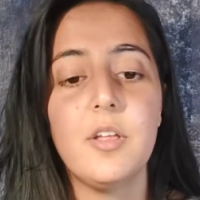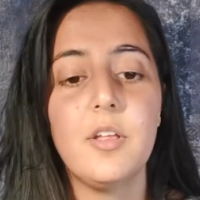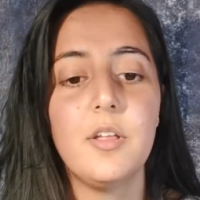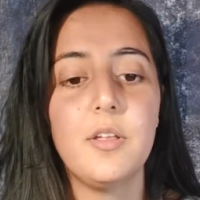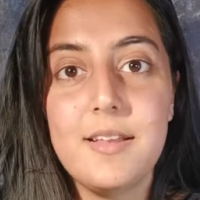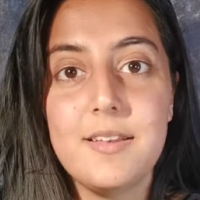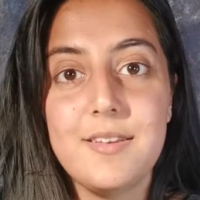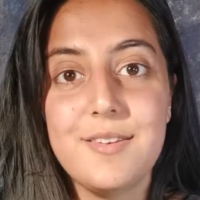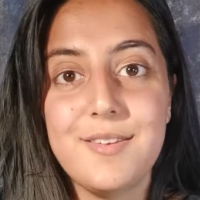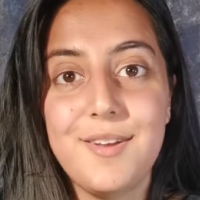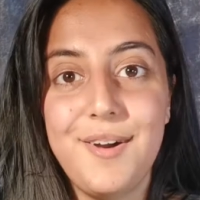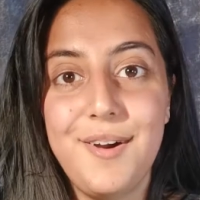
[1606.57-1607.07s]

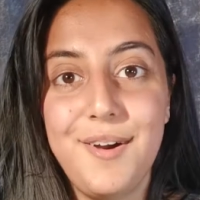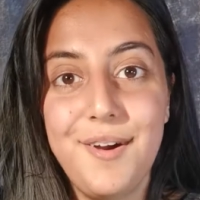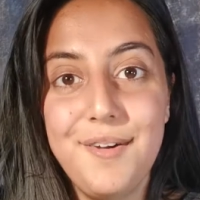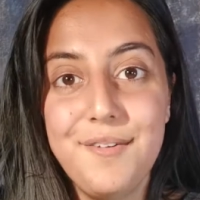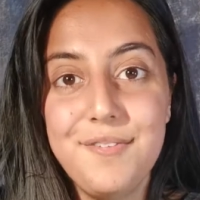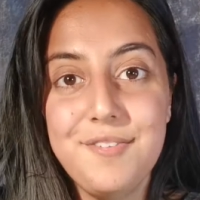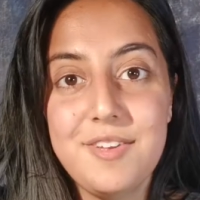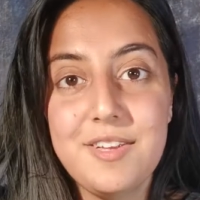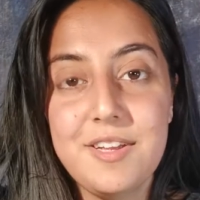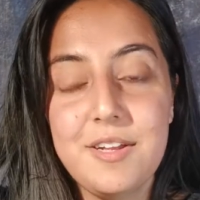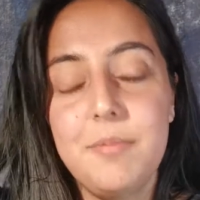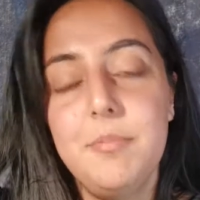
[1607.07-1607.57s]
And
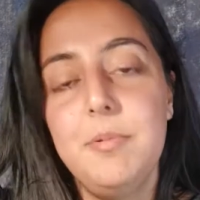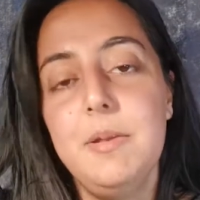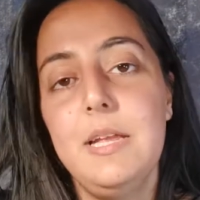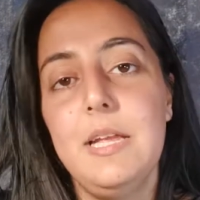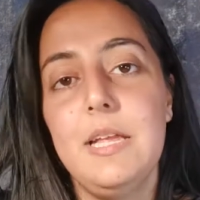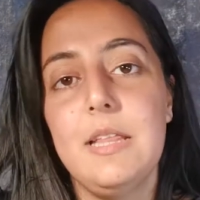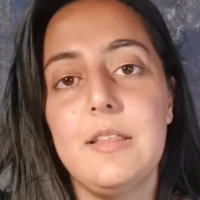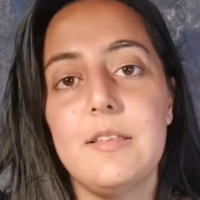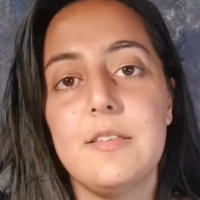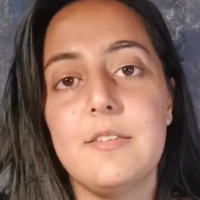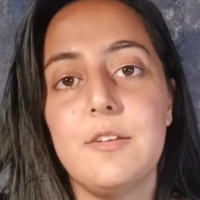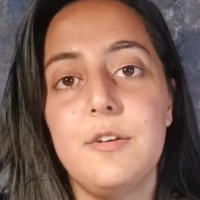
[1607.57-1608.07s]
after
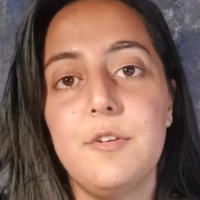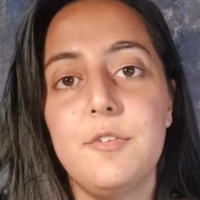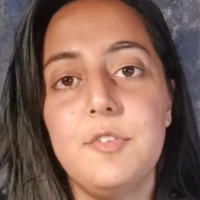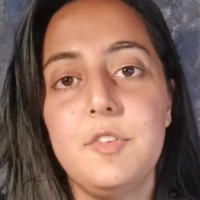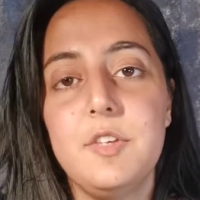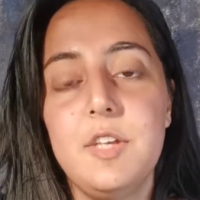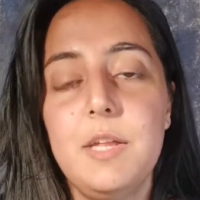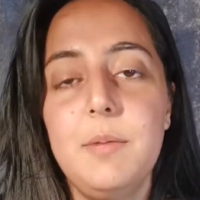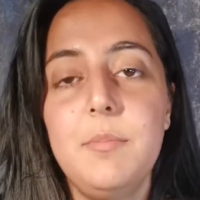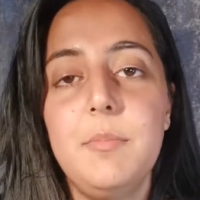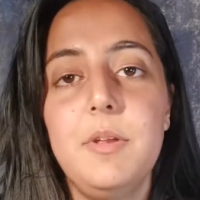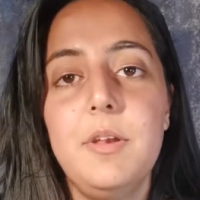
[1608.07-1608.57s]
completing the
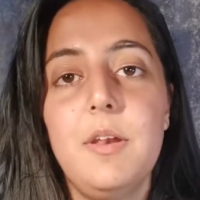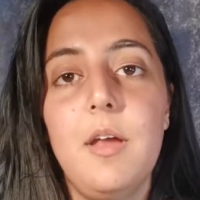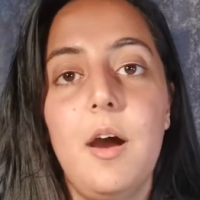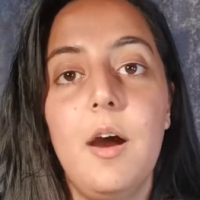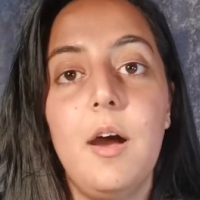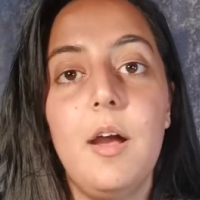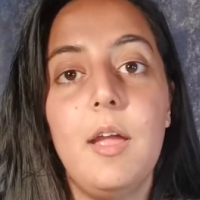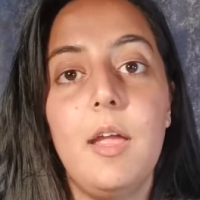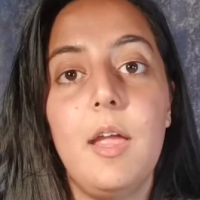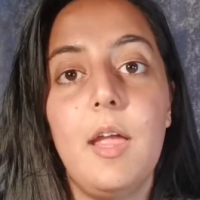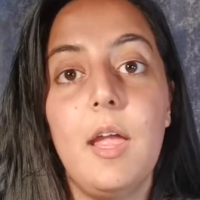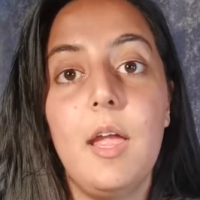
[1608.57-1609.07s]
self-statement,
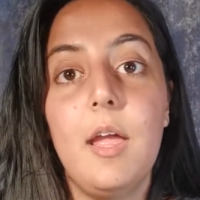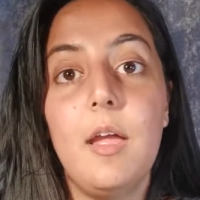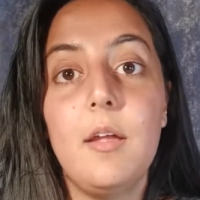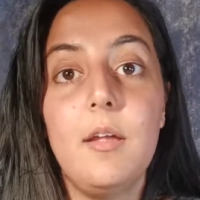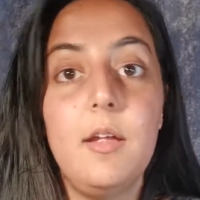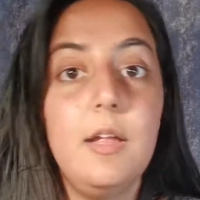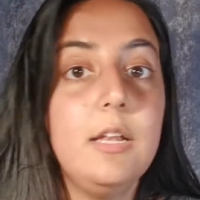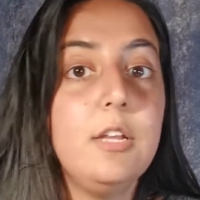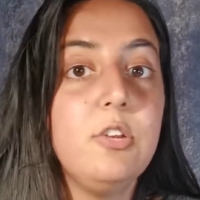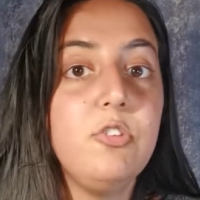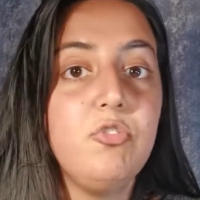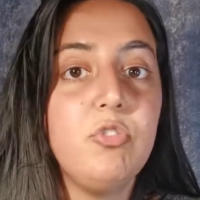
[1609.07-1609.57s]
I
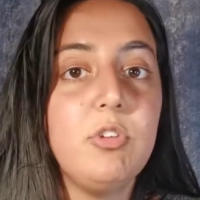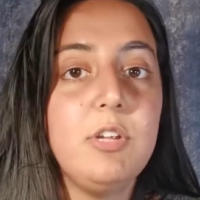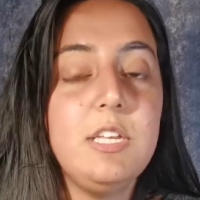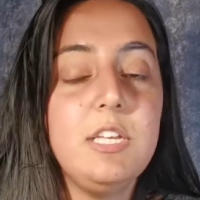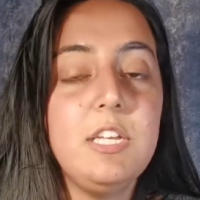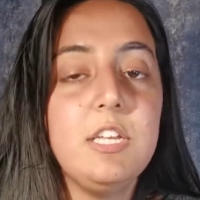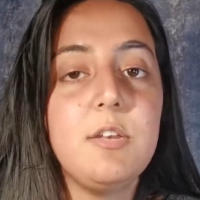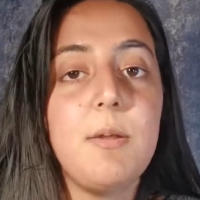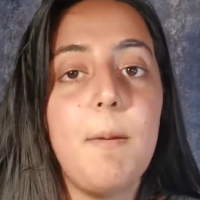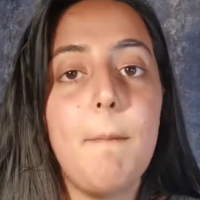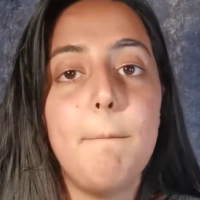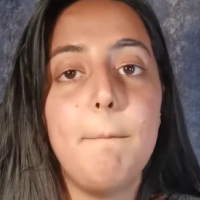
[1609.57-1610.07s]

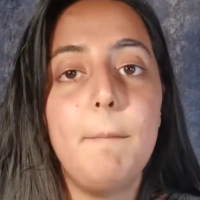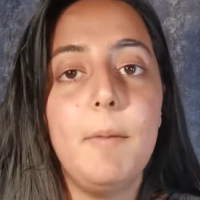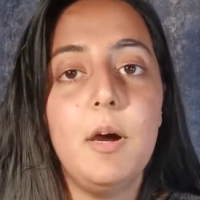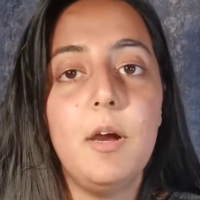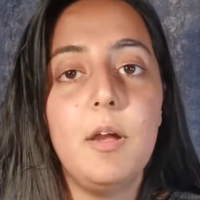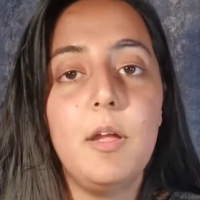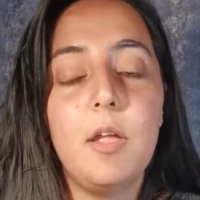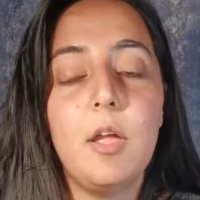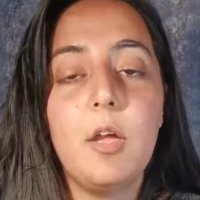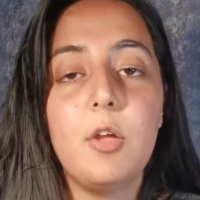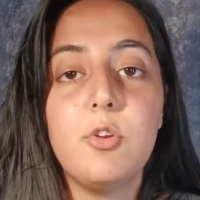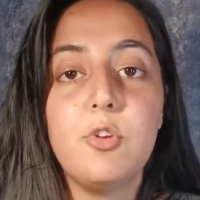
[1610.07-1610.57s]
illustrated
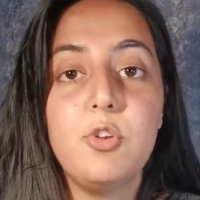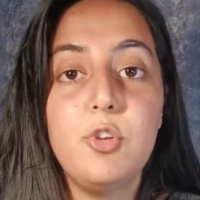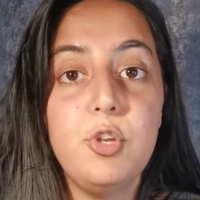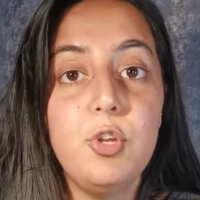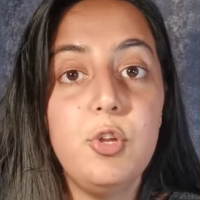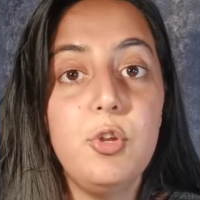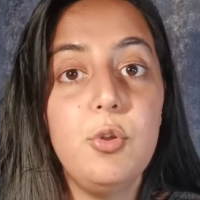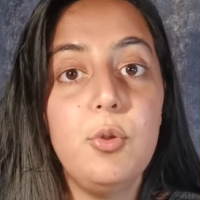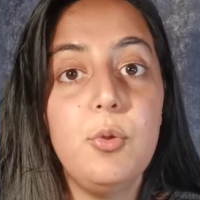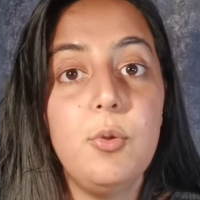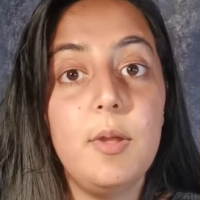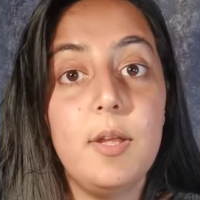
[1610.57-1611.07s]
my
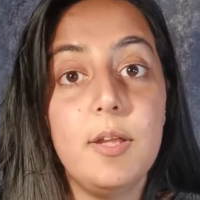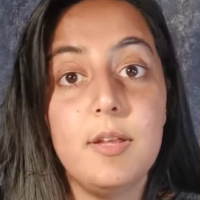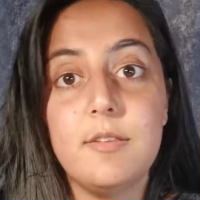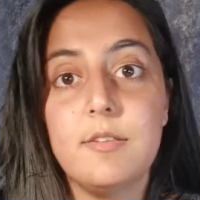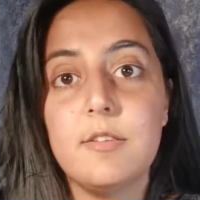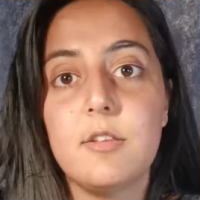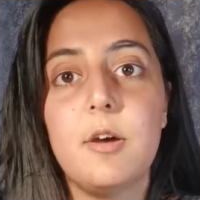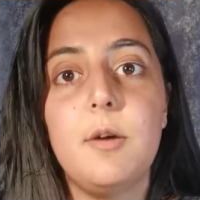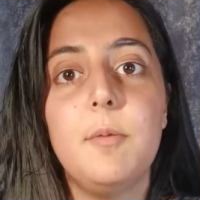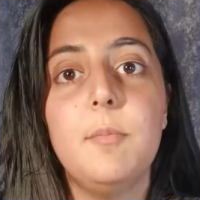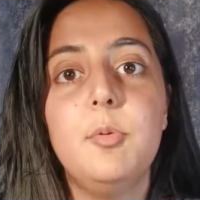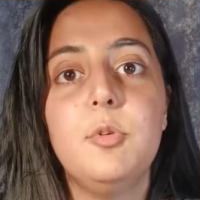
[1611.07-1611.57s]
2
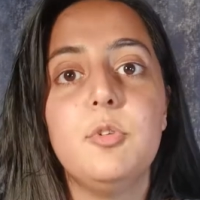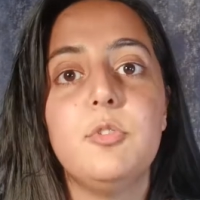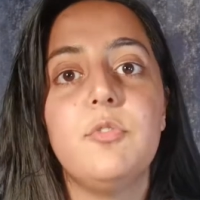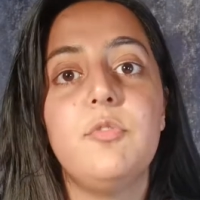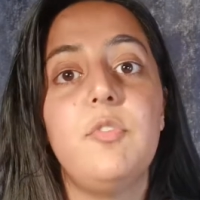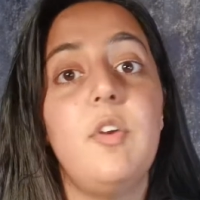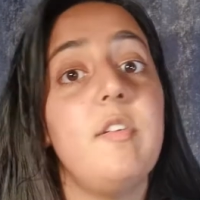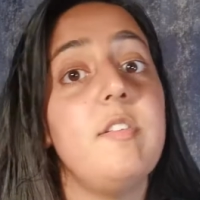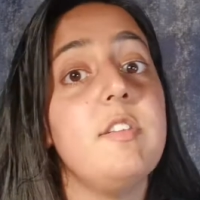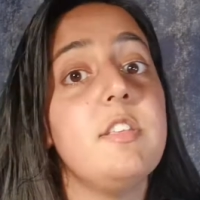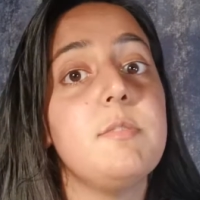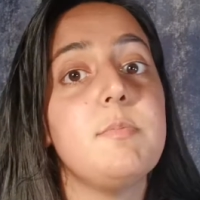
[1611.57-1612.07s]
examples
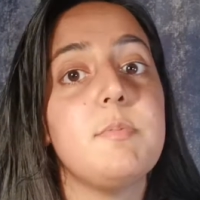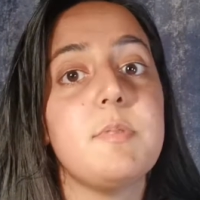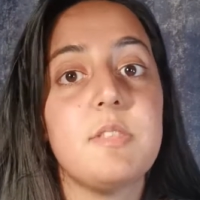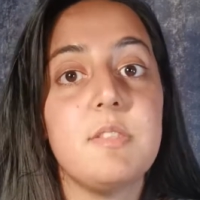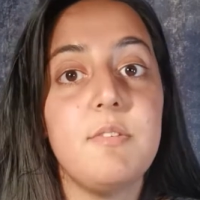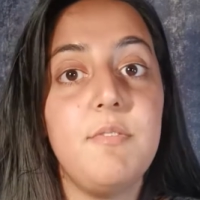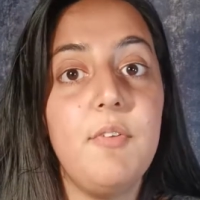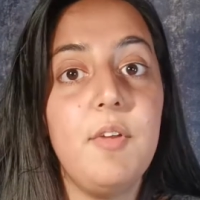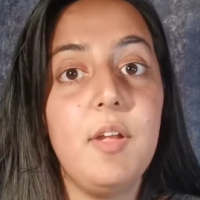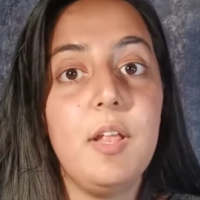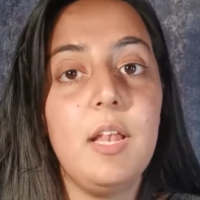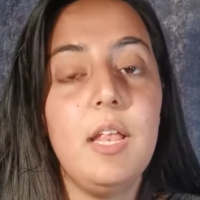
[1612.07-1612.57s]
very
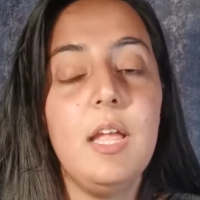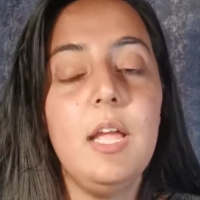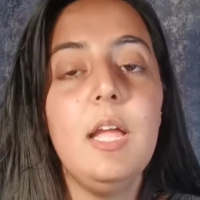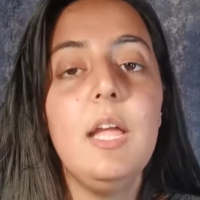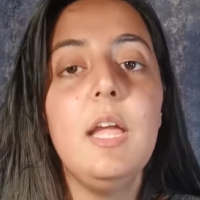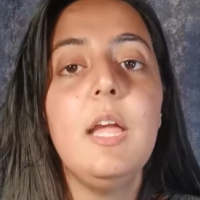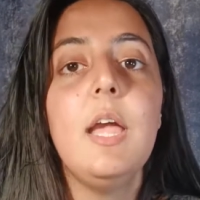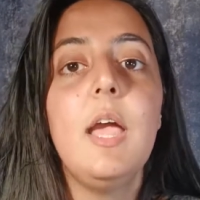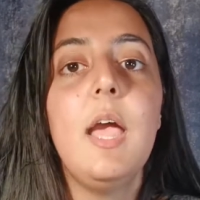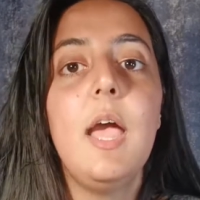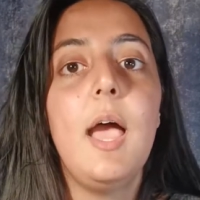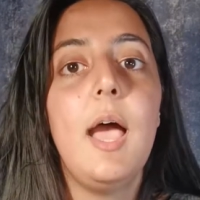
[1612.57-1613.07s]
specifically
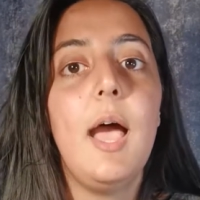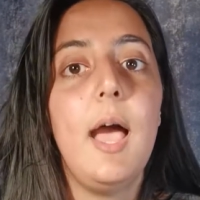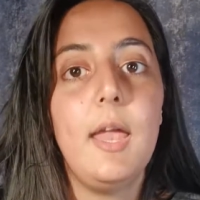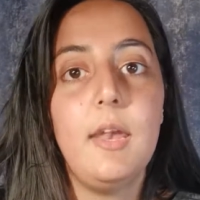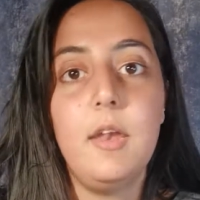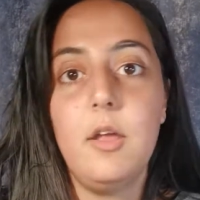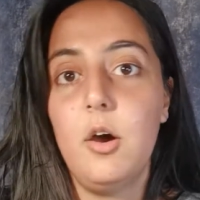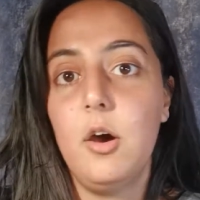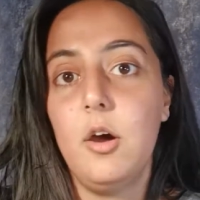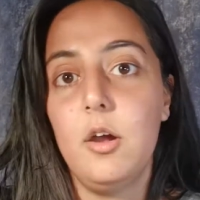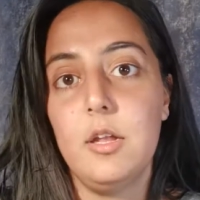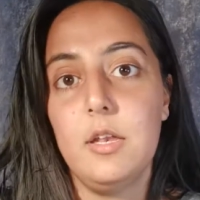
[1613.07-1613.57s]

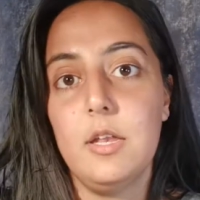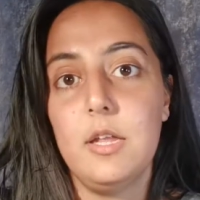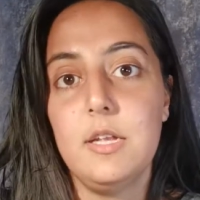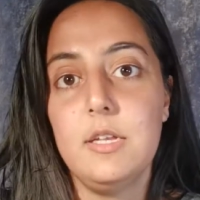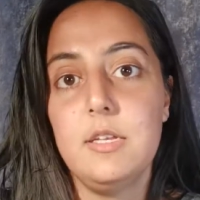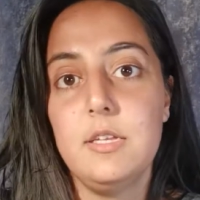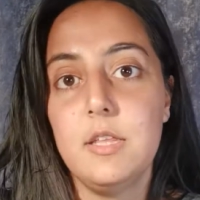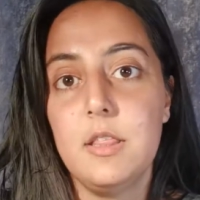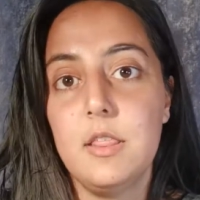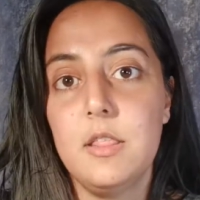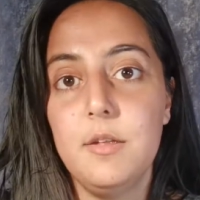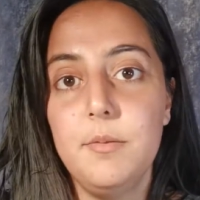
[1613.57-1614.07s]
and
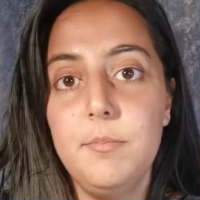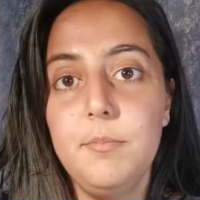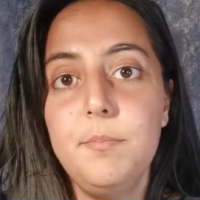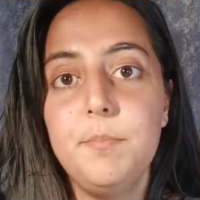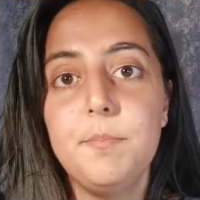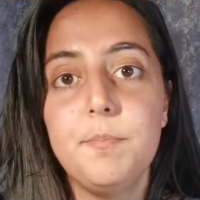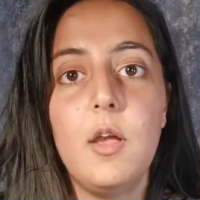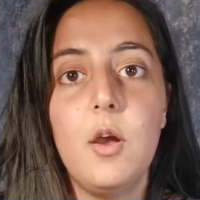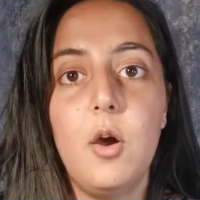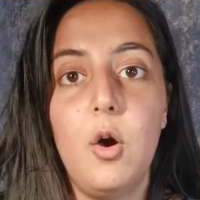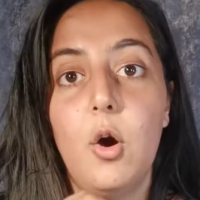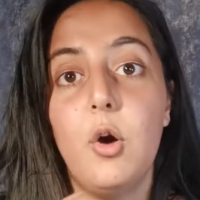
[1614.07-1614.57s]
highlighted them
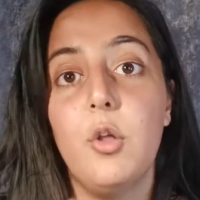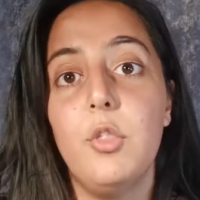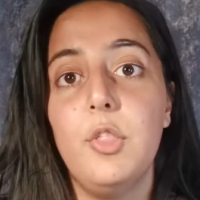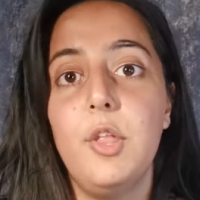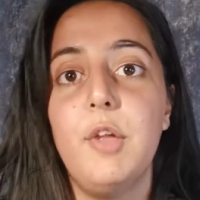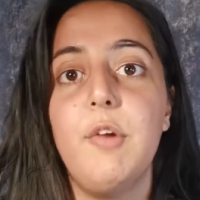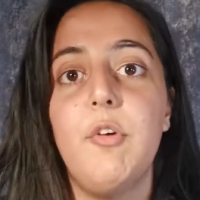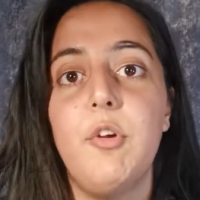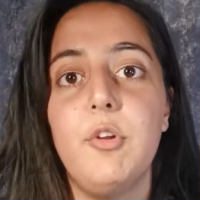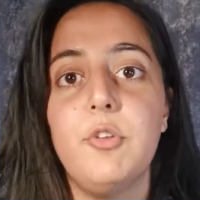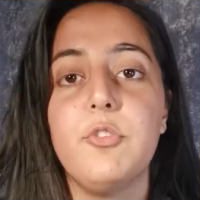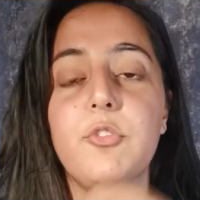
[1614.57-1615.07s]
on
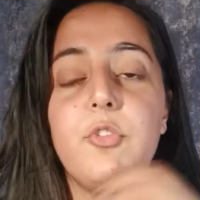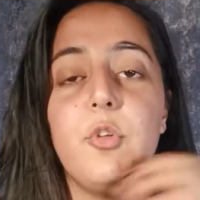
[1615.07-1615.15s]
their own.